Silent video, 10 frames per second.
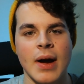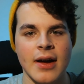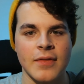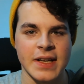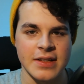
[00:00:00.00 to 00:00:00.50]

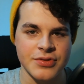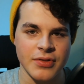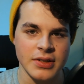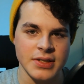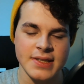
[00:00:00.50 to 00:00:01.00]
weight of an
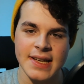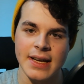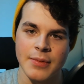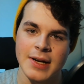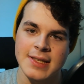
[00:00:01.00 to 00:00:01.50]
instructor
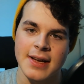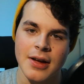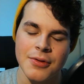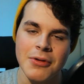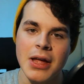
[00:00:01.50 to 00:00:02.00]
telling him where to
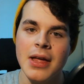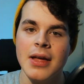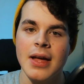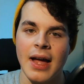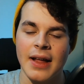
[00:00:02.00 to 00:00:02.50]
go,
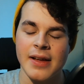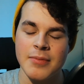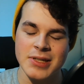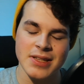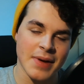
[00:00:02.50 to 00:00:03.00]
and I
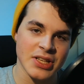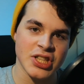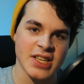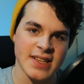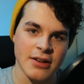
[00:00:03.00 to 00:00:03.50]
must
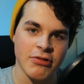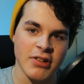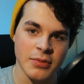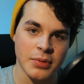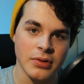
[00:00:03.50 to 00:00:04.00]
imagine there's an
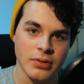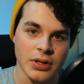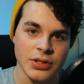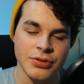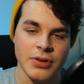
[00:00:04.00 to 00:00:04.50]
incredible
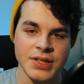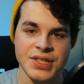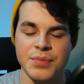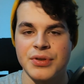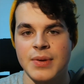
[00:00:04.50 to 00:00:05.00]

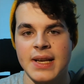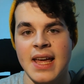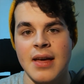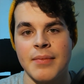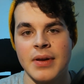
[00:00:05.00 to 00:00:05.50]
trust between
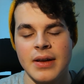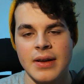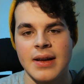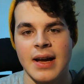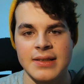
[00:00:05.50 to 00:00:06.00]
him
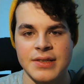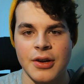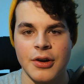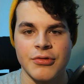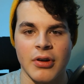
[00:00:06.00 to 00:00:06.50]
and his
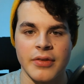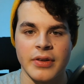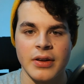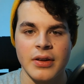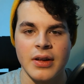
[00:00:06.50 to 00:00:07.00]

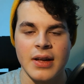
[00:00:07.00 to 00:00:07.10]
co-driver.